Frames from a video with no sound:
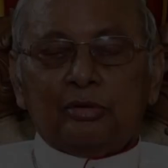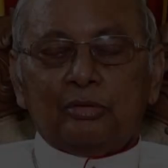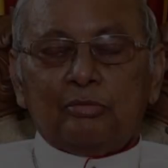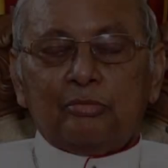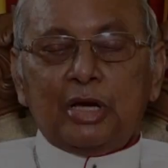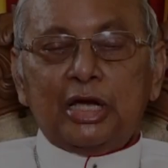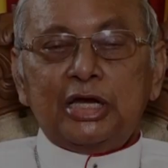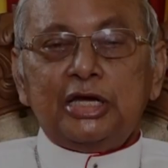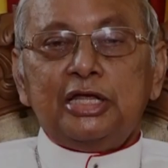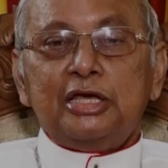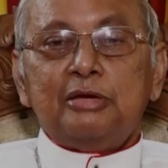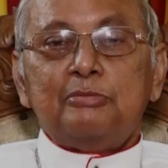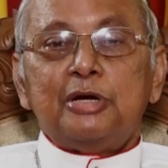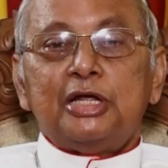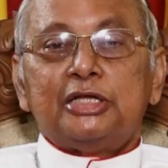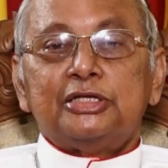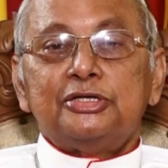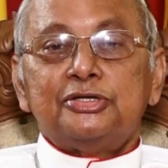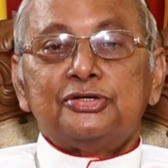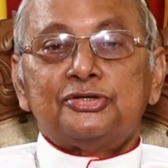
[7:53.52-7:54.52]
My dear
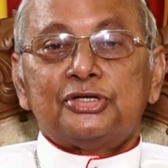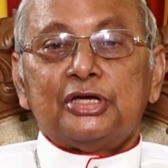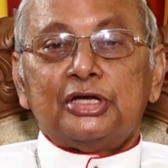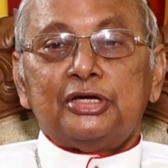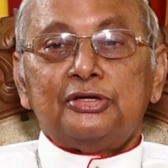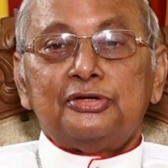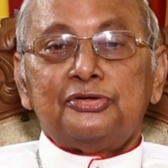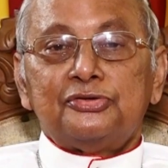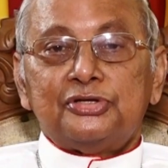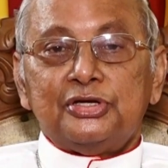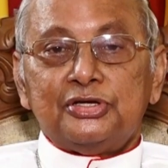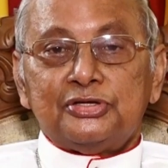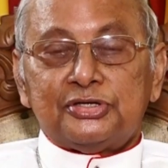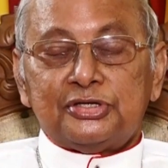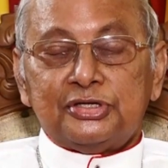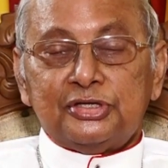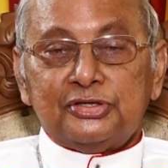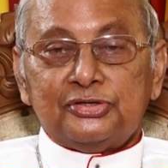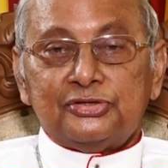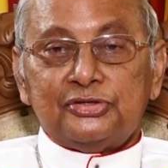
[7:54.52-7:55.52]
brothers and
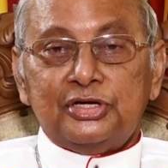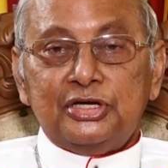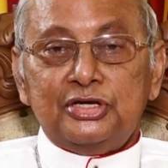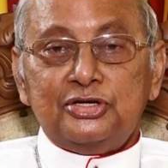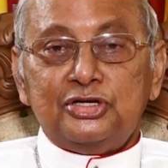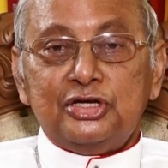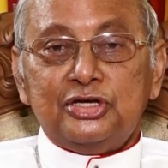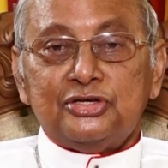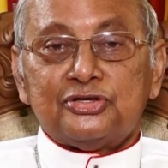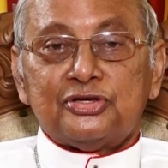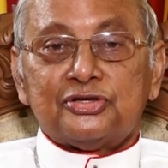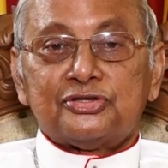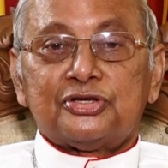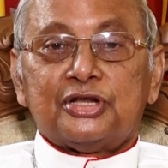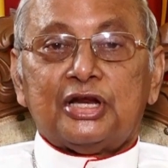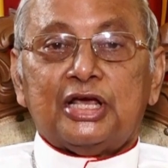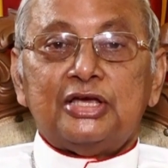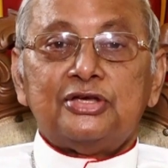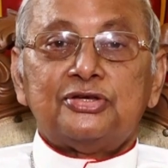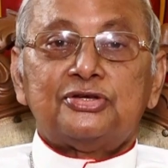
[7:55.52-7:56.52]
sisters in Jesus
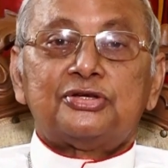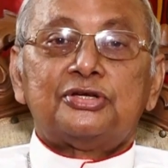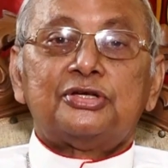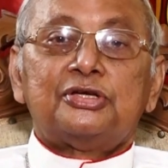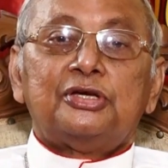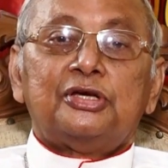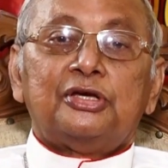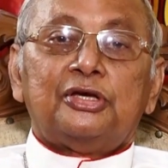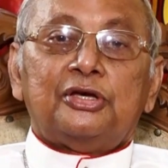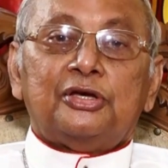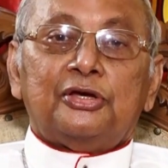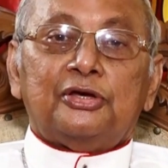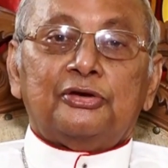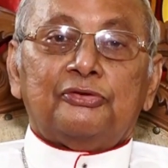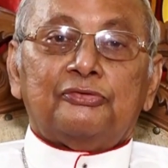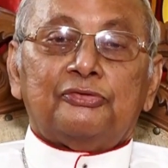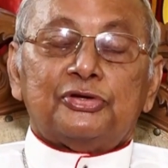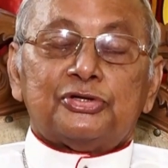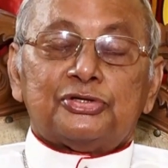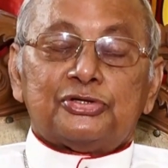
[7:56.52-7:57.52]
Christ,
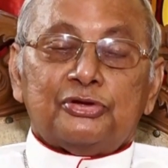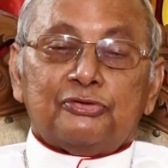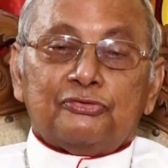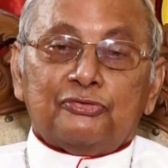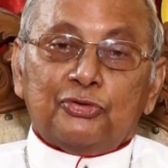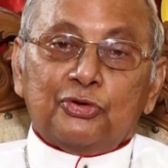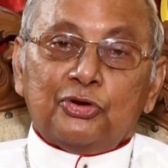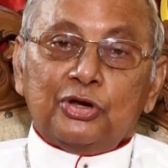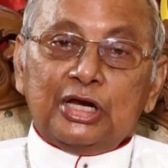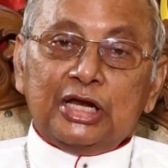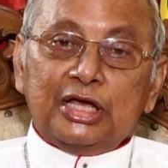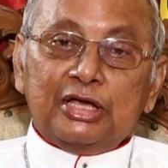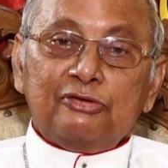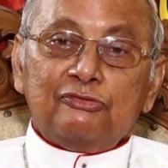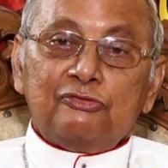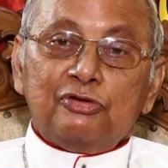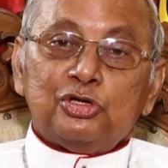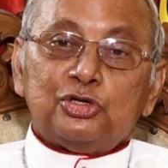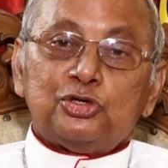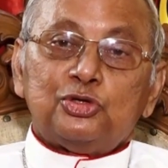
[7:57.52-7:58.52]
first of all, I
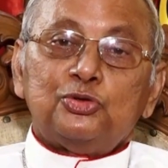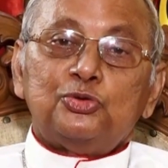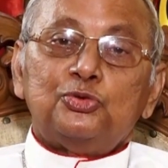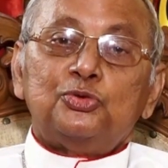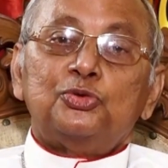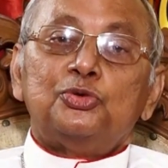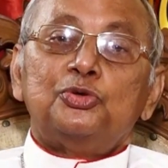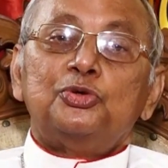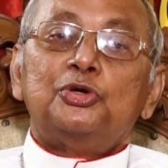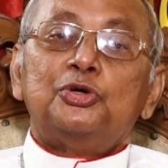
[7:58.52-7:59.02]
wish to